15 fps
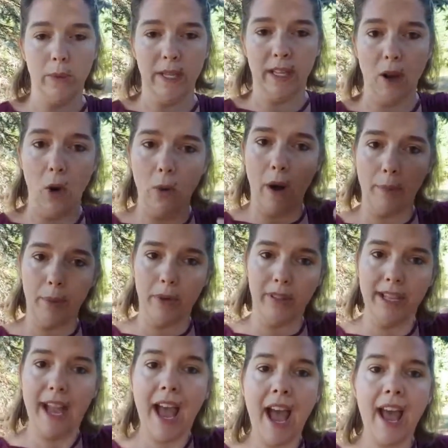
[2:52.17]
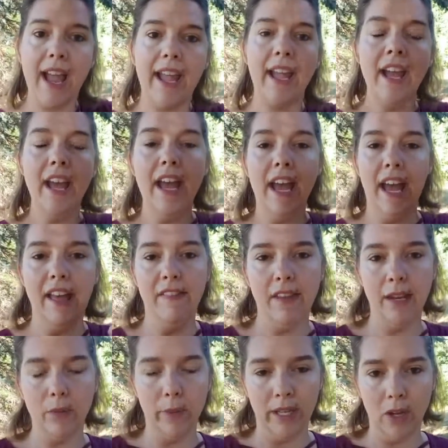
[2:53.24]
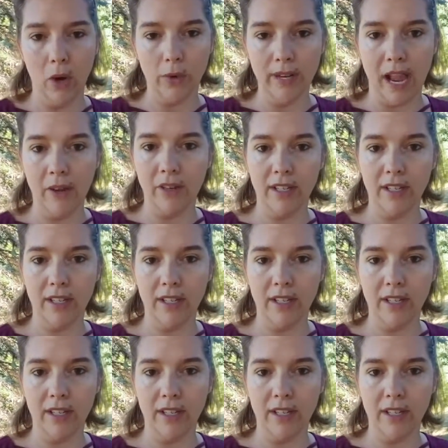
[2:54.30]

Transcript: We go up really high and then we go down